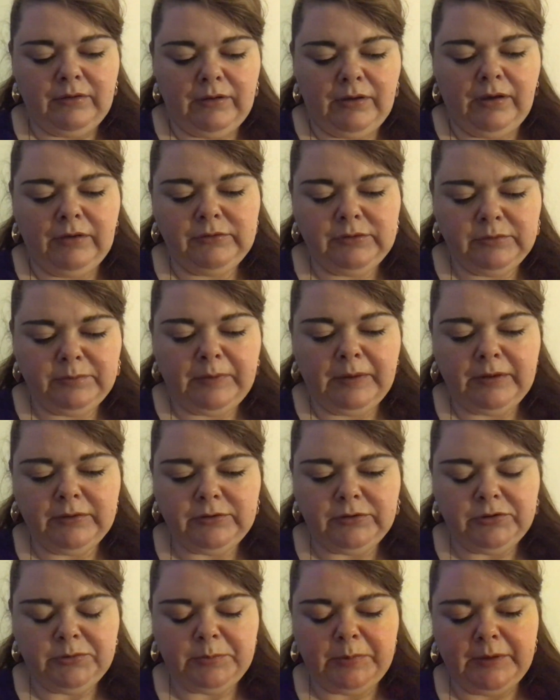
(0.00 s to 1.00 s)
How does pile
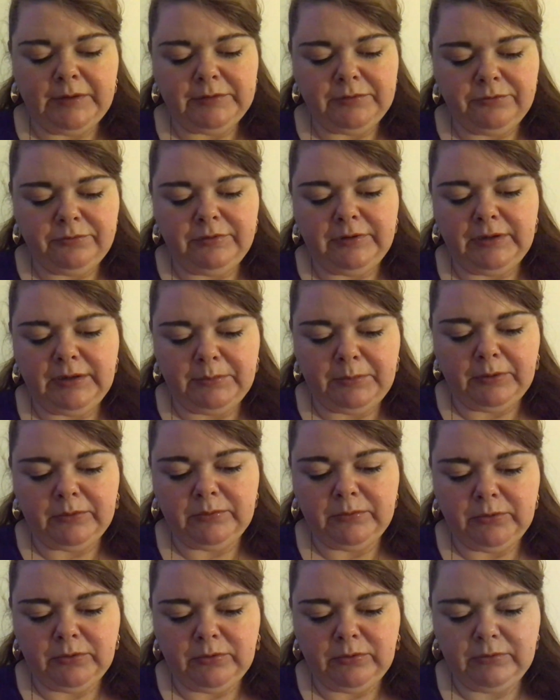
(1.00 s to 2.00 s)
2's person feel about
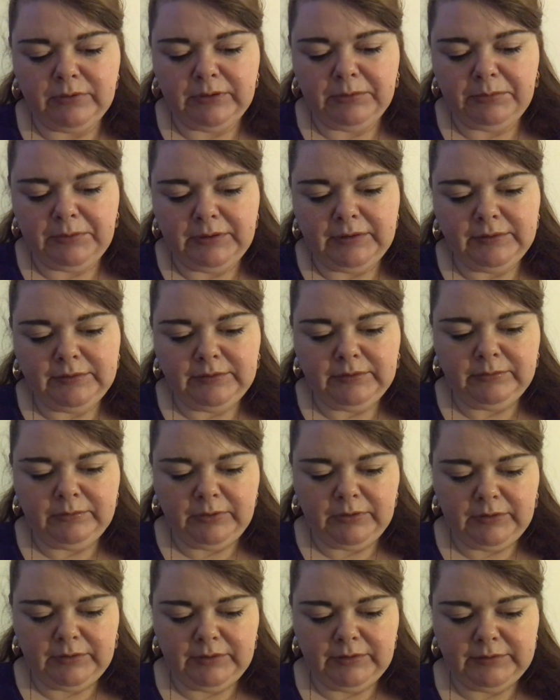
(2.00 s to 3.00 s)
them currently, please?
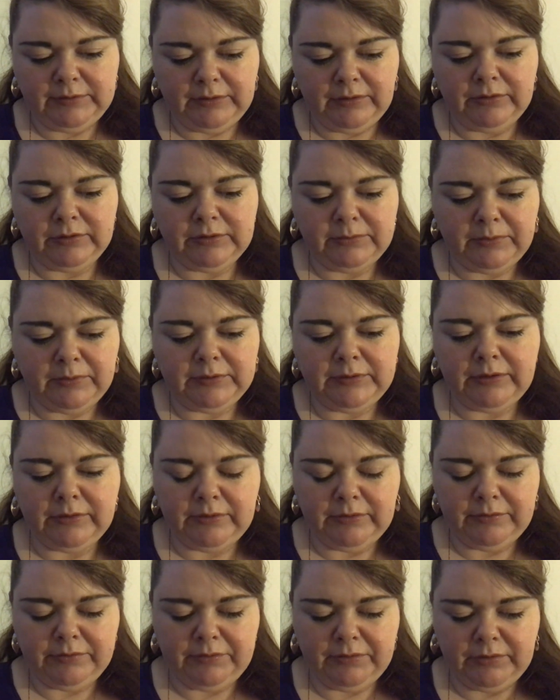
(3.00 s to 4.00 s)
What can you tell us about how
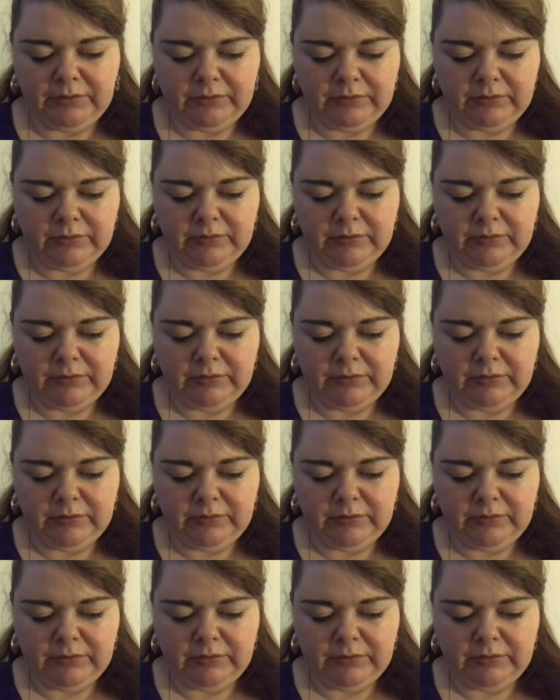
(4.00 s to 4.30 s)
they feel?